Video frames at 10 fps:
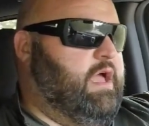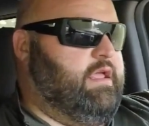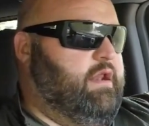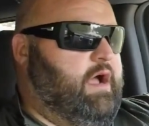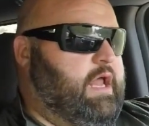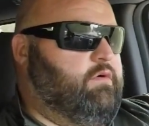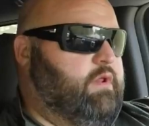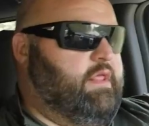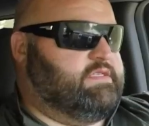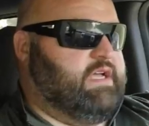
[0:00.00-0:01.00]
you know,
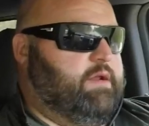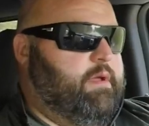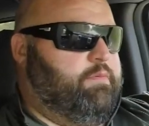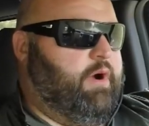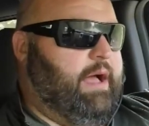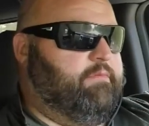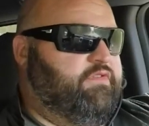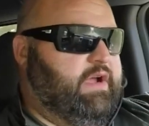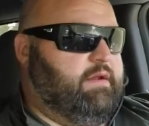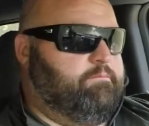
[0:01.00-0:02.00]
it's not gonna be a problem if
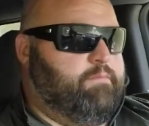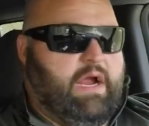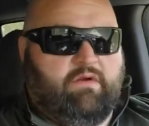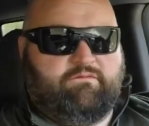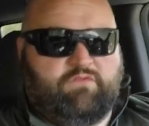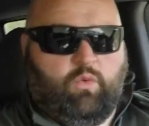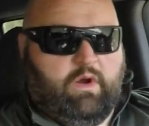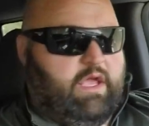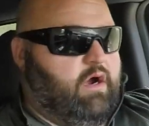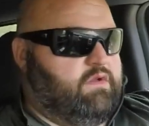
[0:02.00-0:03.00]
I got a bear
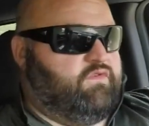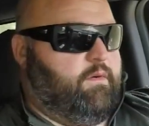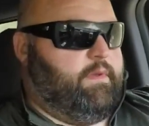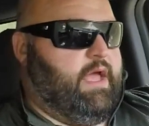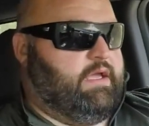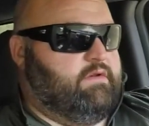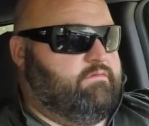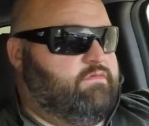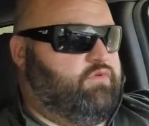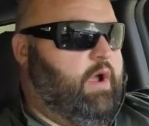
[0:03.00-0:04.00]
20 yards from me. I can
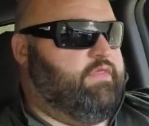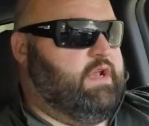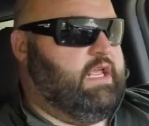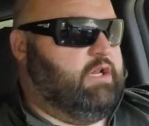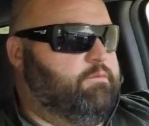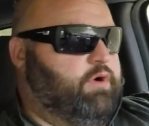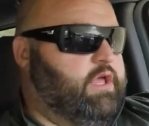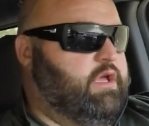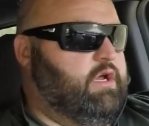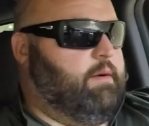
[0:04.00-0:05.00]
thread the needle pretty
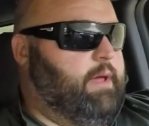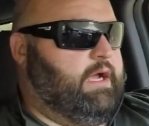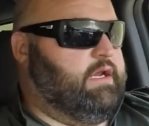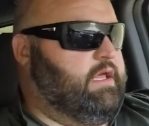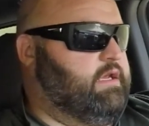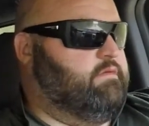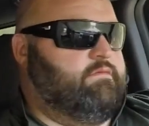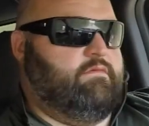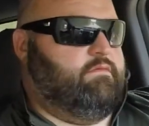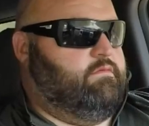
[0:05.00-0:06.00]
good. I'm not gonna get
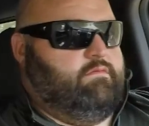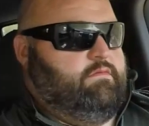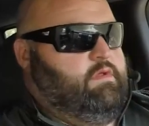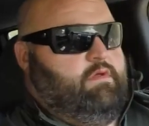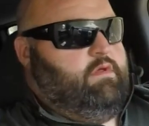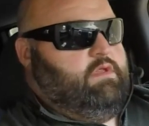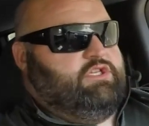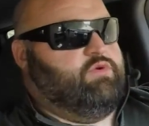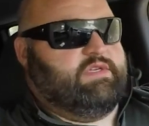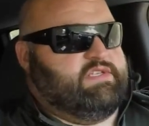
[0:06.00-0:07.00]

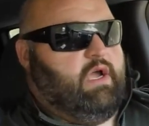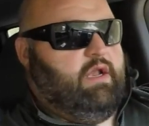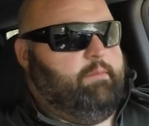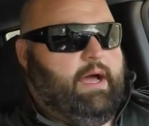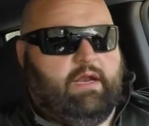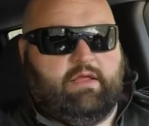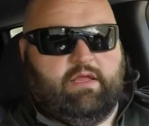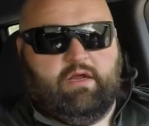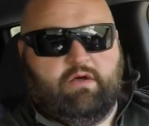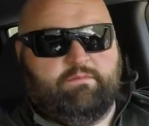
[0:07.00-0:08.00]
too excited about it, you
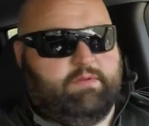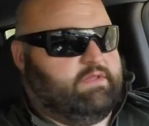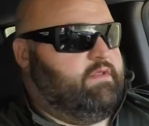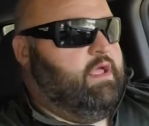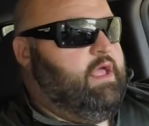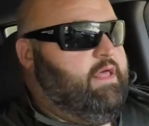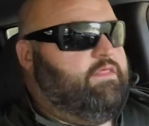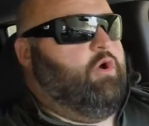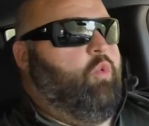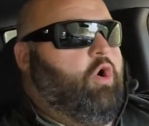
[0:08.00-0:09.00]
know.
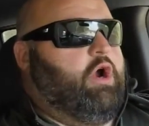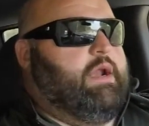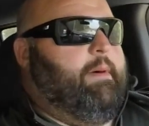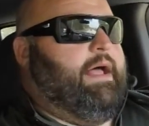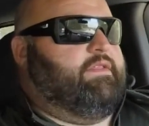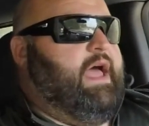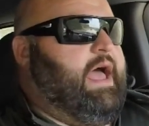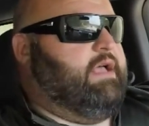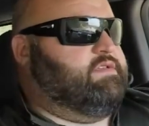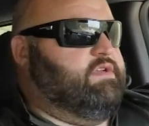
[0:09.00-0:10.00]
They're worried about
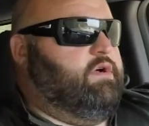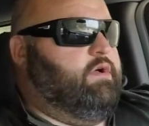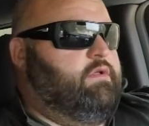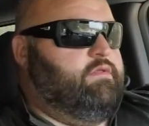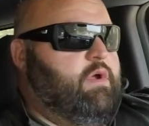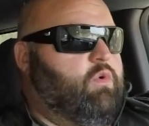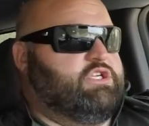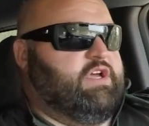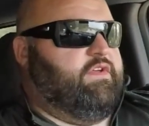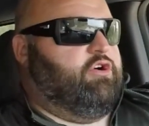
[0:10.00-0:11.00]
that, so they want you on the